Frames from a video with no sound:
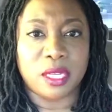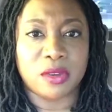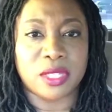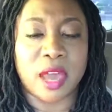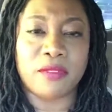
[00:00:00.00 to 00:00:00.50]
to
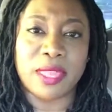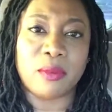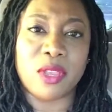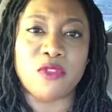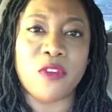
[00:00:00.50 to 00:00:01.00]
yourself, and
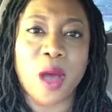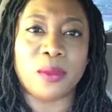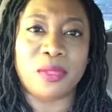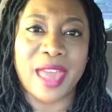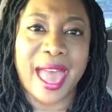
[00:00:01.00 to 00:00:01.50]
that when you
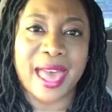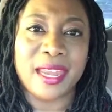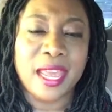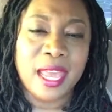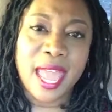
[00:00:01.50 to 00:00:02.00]
follow that,
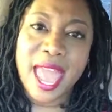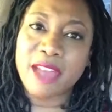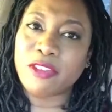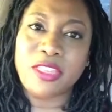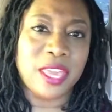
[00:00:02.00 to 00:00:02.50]

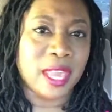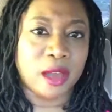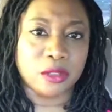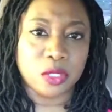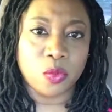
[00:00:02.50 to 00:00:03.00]
everything
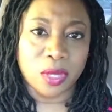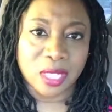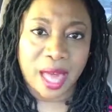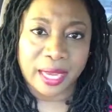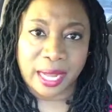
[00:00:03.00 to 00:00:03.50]
else will
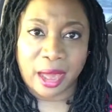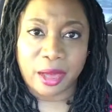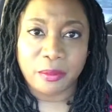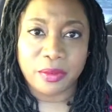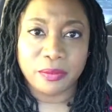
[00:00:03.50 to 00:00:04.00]
line
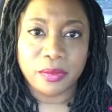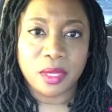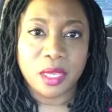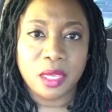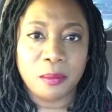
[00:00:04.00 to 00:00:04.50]
up,
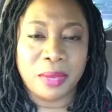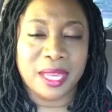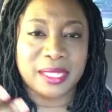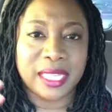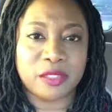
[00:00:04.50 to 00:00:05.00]

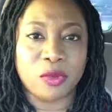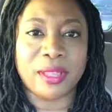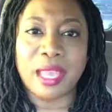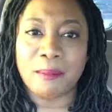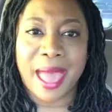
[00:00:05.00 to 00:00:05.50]
because it's
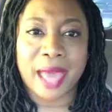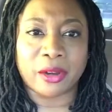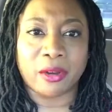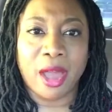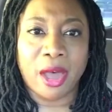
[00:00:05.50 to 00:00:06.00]
really a
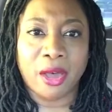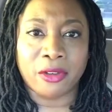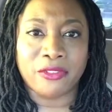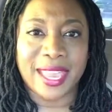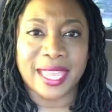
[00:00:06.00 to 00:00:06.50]
matter
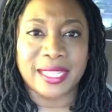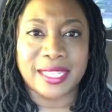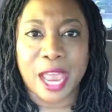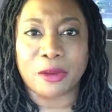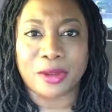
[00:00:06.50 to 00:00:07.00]
of
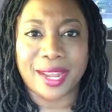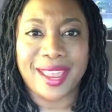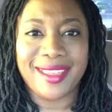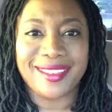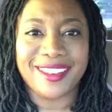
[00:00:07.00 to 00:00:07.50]

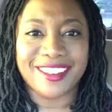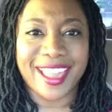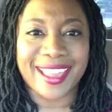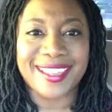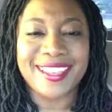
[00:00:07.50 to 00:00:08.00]
integrity.
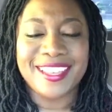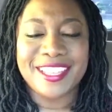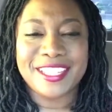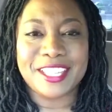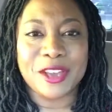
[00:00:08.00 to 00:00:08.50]
Okay,
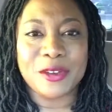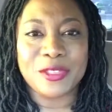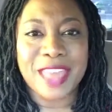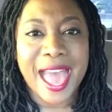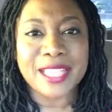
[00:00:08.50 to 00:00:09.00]

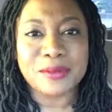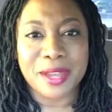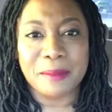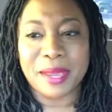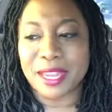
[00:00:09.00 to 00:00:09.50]
so that's
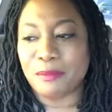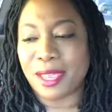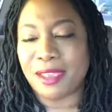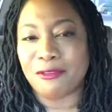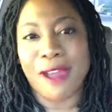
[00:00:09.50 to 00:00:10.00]
what I'm going to
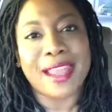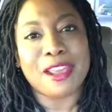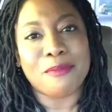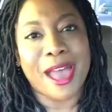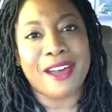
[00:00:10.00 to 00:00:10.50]
be
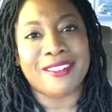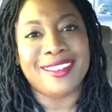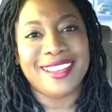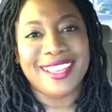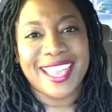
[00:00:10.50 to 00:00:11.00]
writing about
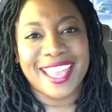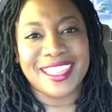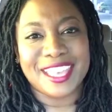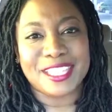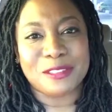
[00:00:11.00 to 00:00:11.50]

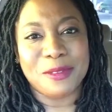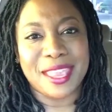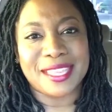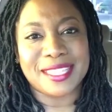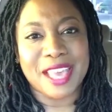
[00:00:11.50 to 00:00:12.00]
in this
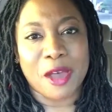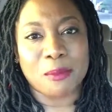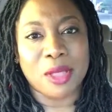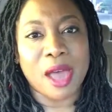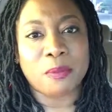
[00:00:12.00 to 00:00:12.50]
week's
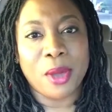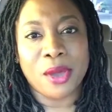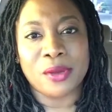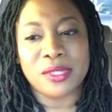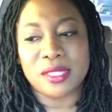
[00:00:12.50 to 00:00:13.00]
blog
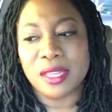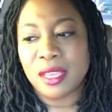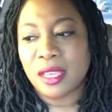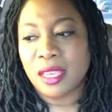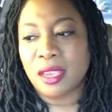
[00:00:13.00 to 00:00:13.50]
post.
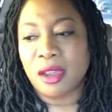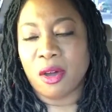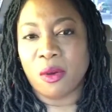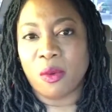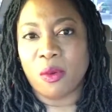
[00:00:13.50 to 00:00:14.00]

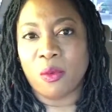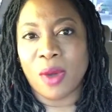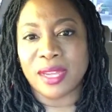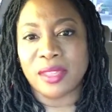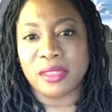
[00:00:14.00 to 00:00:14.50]

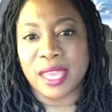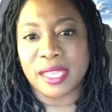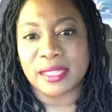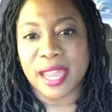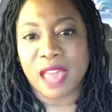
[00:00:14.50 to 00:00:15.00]
One of the
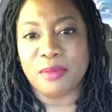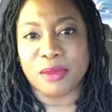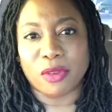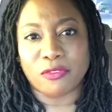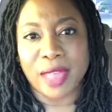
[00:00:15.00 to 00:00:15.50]
things that I've
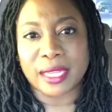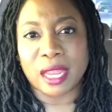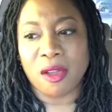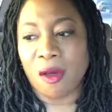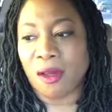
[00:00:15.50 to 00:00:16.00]
been
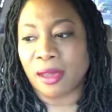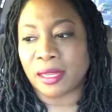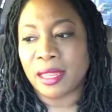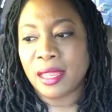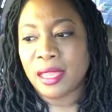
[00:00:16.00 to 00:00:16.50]
reflecting
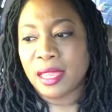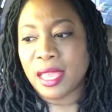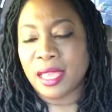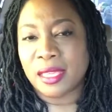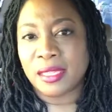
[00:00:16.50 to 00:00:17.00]
on
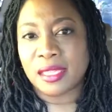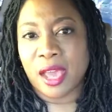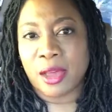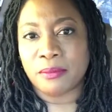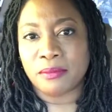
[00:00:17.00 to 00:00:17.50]
is
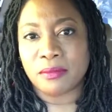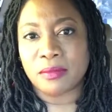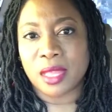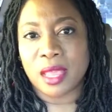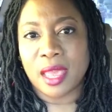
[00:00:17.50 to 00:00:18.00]

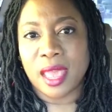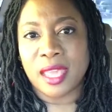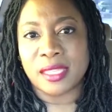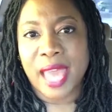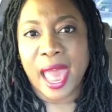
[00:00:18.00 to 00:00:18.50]

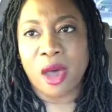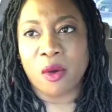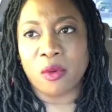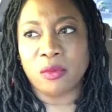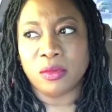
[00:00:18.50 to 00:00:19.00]

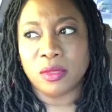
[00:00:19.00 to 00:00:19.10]
how